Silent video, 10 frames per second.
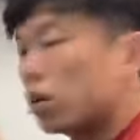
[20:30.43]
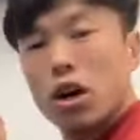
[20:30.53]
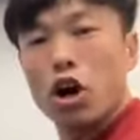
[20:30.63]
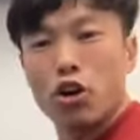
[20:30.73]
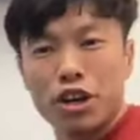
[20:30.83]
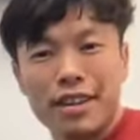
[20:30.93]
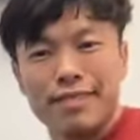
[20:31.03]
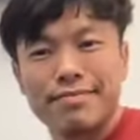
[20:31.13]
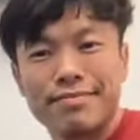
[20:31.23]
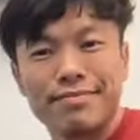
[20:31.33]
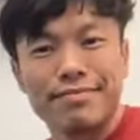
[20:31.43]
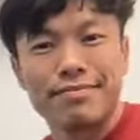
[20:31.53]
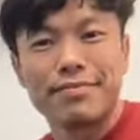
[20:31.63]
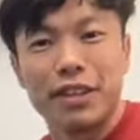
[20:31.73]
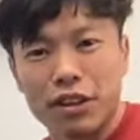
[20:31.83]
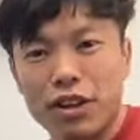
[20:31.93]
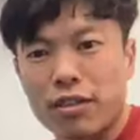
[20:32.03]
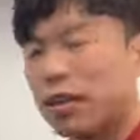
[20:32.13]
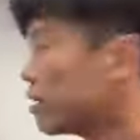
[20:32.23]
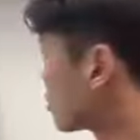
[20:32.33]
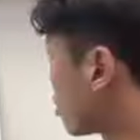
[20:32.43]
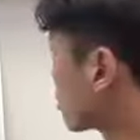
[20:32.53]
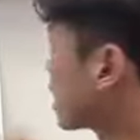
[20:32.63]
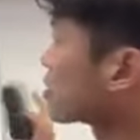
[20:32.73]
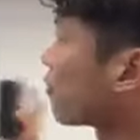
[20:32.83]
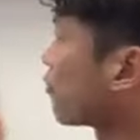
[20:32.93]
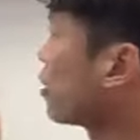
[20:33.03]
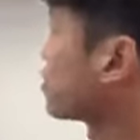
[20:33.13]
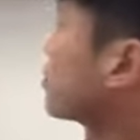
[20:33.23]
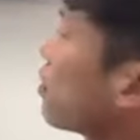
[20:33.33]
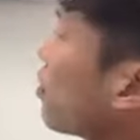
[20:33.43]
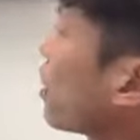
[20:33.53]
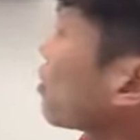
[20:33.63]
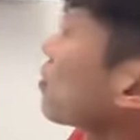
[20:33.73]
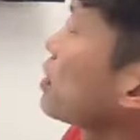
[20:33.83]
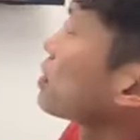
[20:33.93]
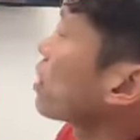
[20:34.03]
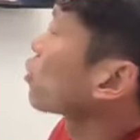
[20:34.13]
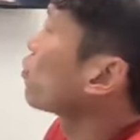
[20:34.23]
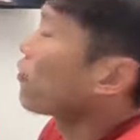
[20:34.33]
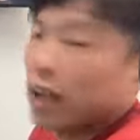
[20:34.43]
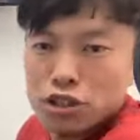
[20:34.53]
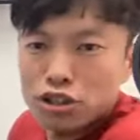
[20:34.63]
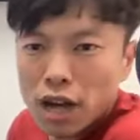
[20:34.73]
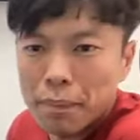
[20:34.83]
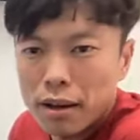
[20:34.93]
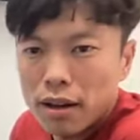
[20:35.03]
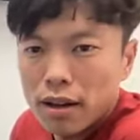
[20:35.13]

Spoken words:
Oh, good, good. So that's the first thing is how to find a shop.